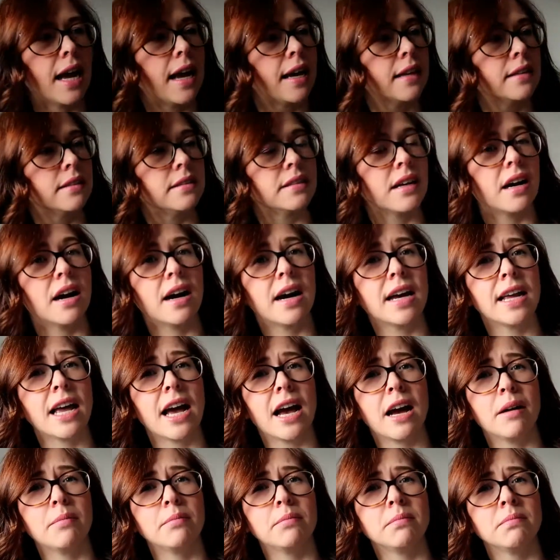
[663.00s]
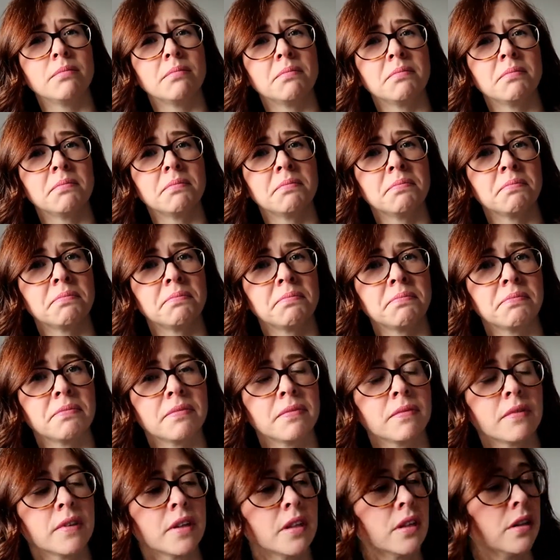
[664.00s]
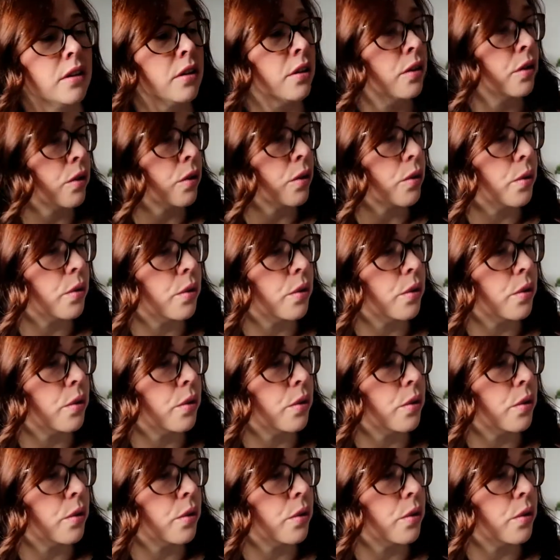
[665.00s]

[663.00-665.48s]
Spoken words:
and I am a